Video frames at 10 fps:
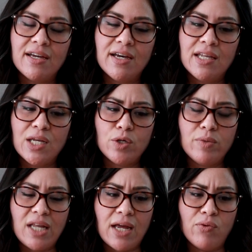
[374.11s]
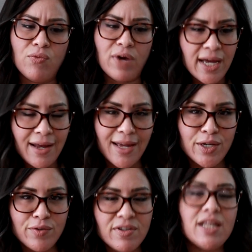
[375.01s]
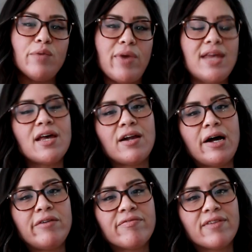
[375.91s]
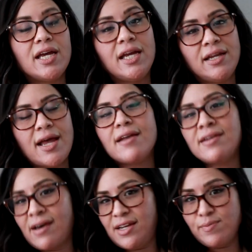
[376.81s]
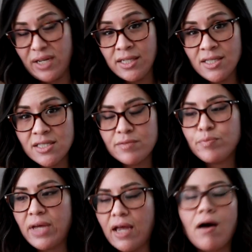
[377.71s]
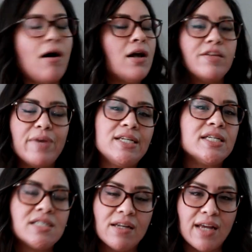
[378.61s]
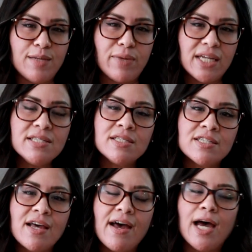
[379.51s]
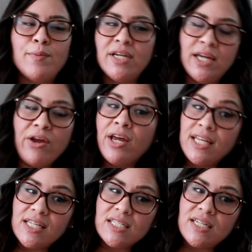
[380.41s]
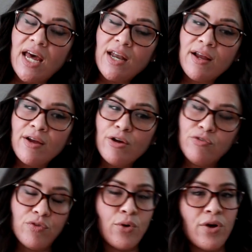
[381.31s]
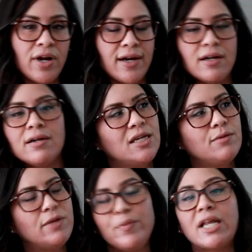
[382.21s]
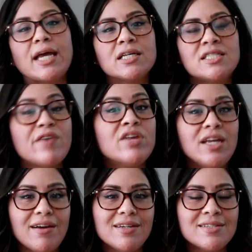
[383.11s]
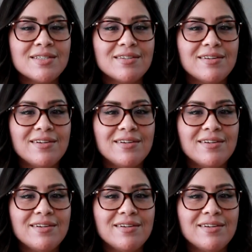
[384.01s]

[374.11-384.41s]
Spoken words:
And they would be like, what? I could really pay that off in 9 months? Pay all of my debts in 9 months? I've been carrying this debt for maybe like 7 years.